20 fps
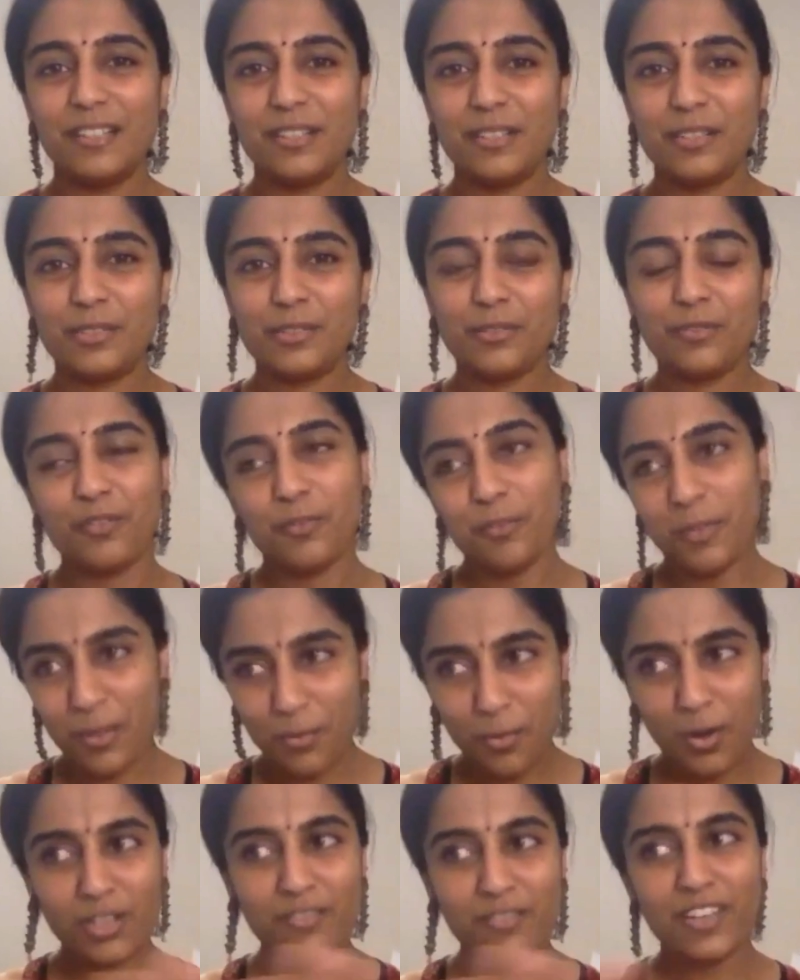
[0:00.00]
So for me,
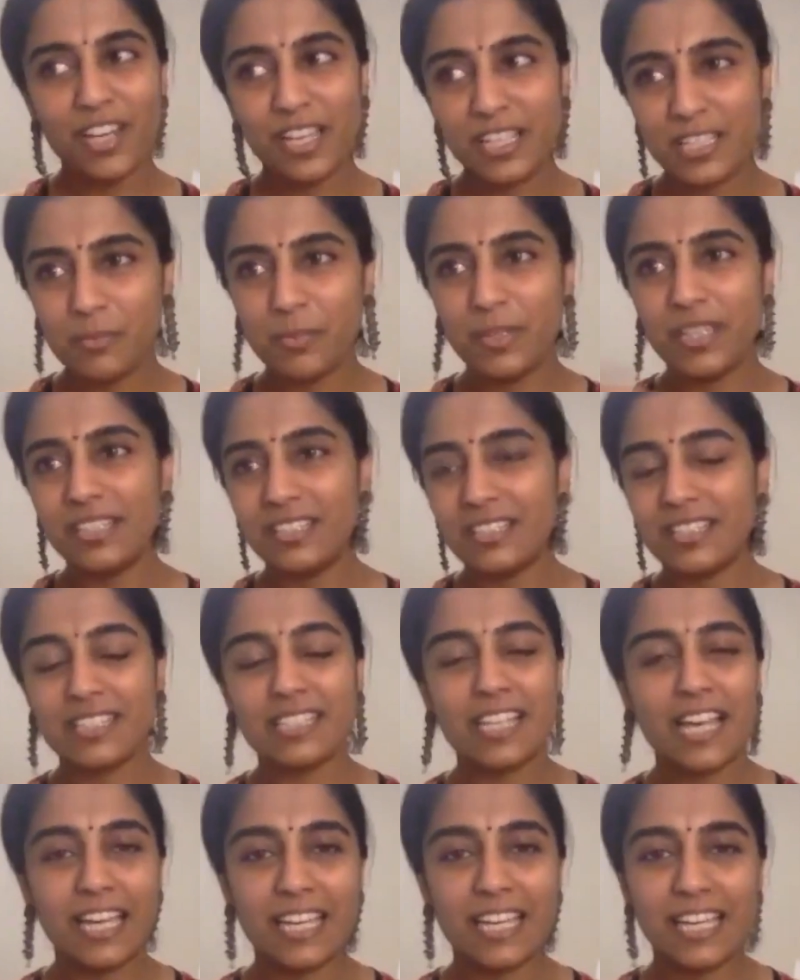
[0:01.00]
whatever
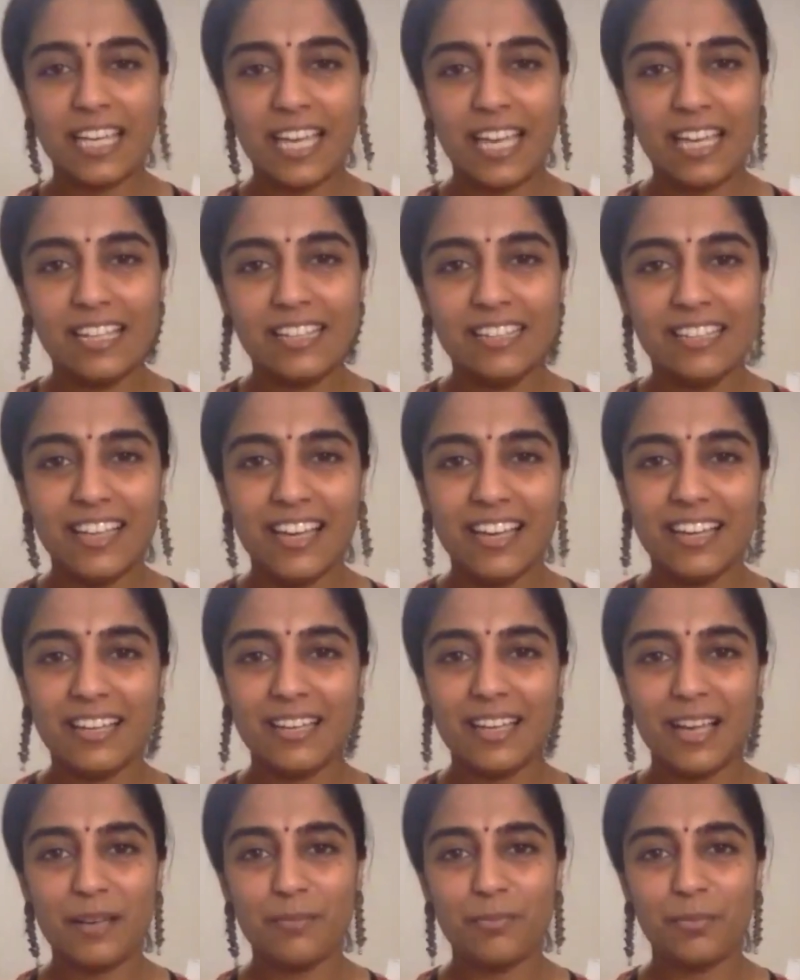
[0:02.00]
experiences I gain,
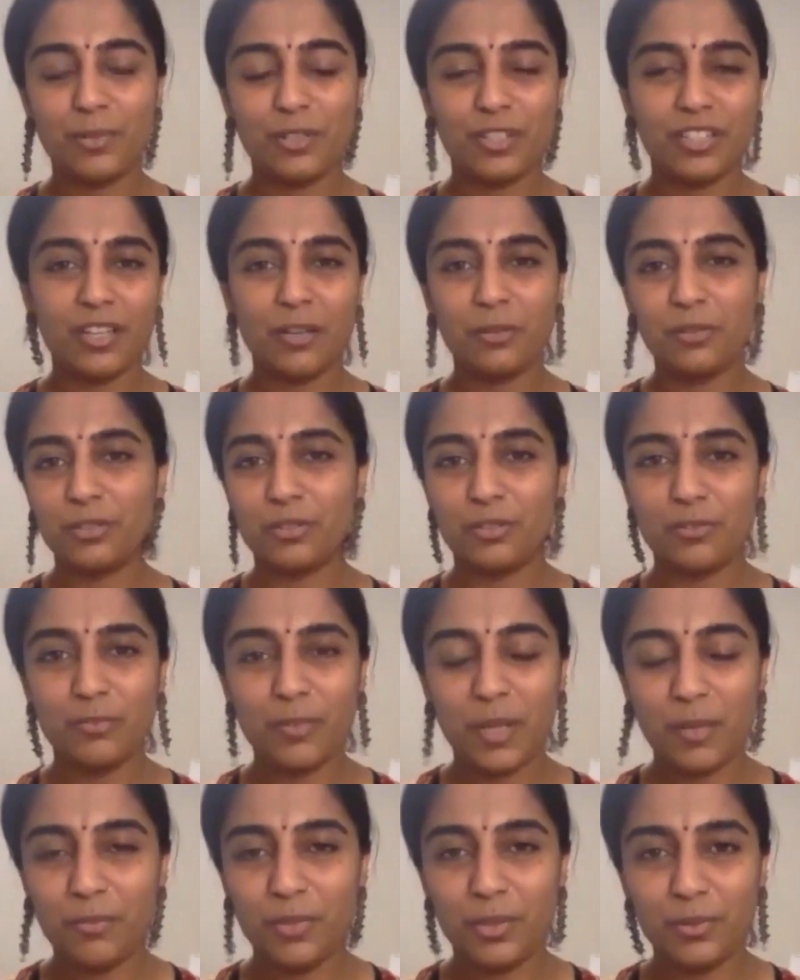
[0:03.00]
I put it out through
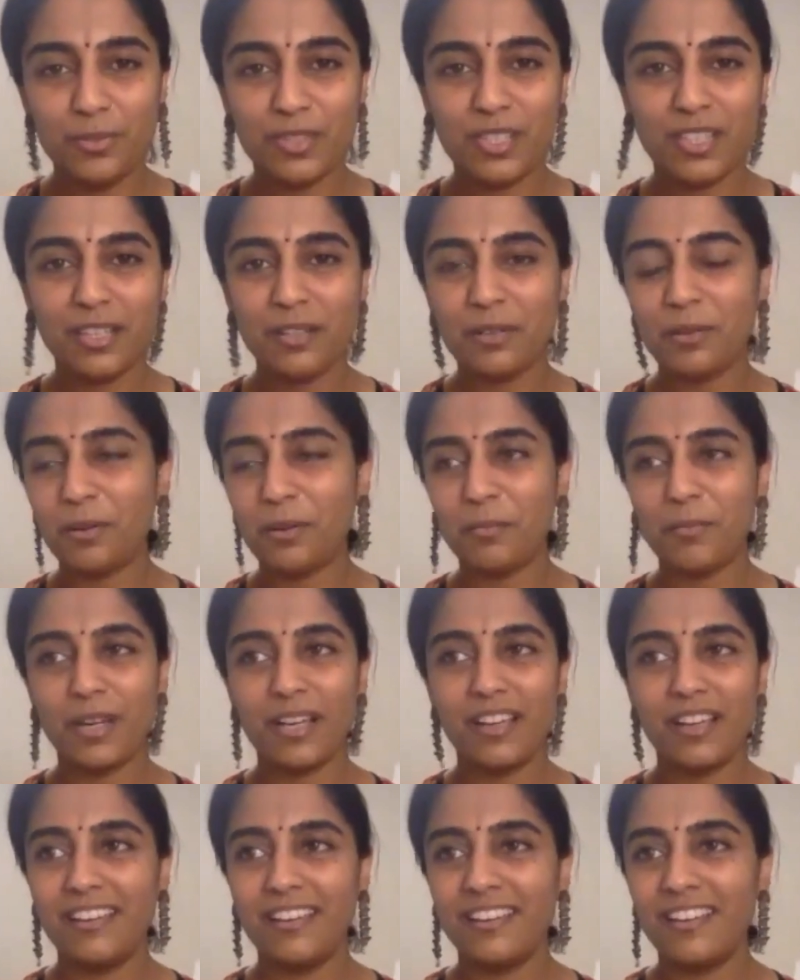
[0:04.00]
my music or
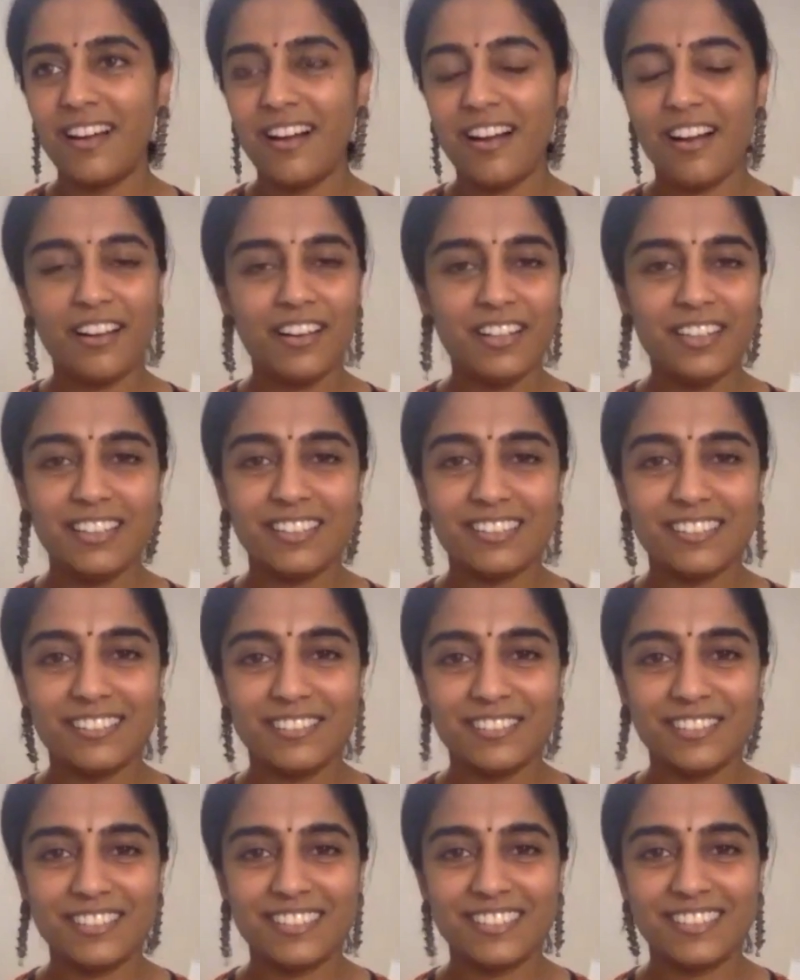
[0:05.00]
my art,
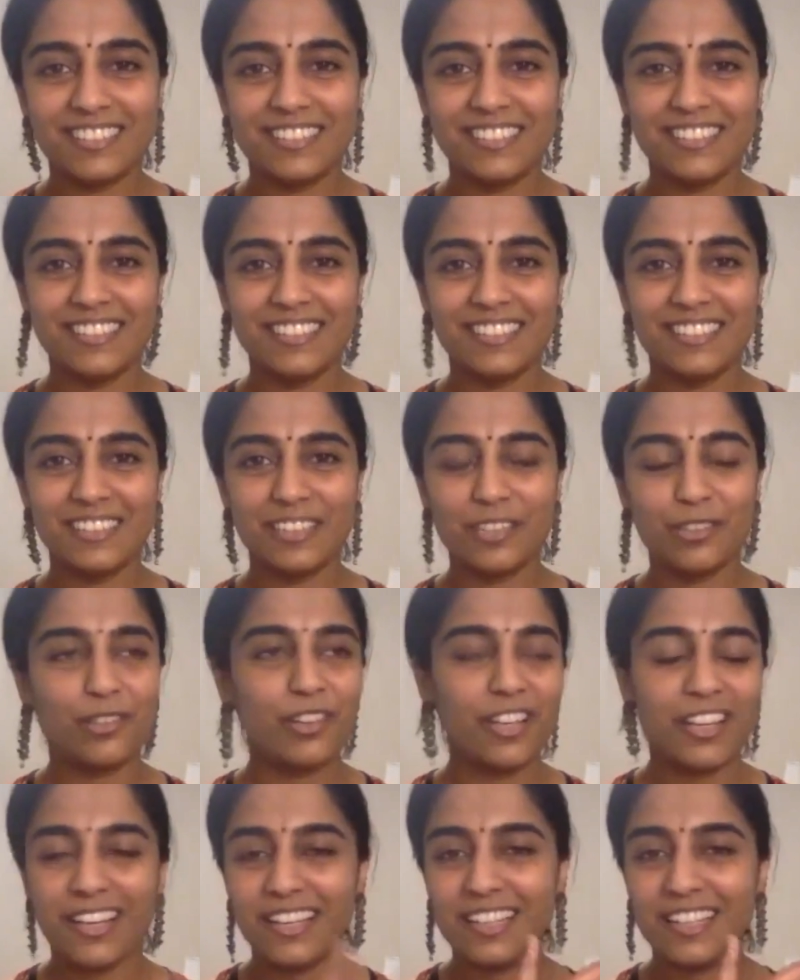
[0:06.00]
or
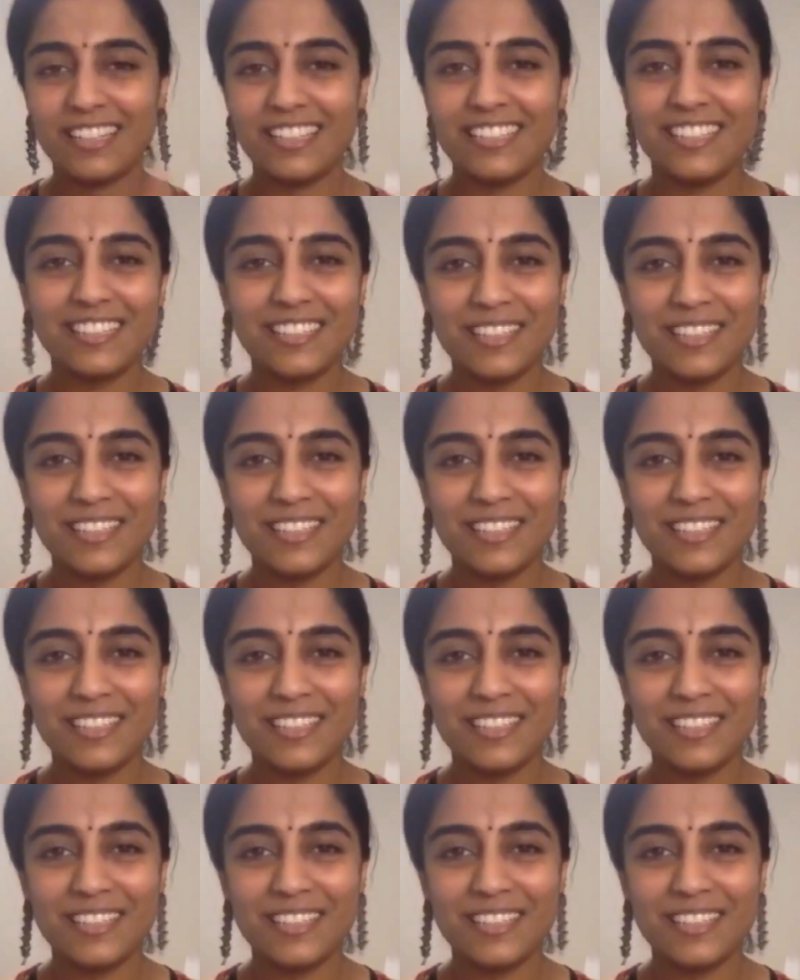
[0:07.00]
I write.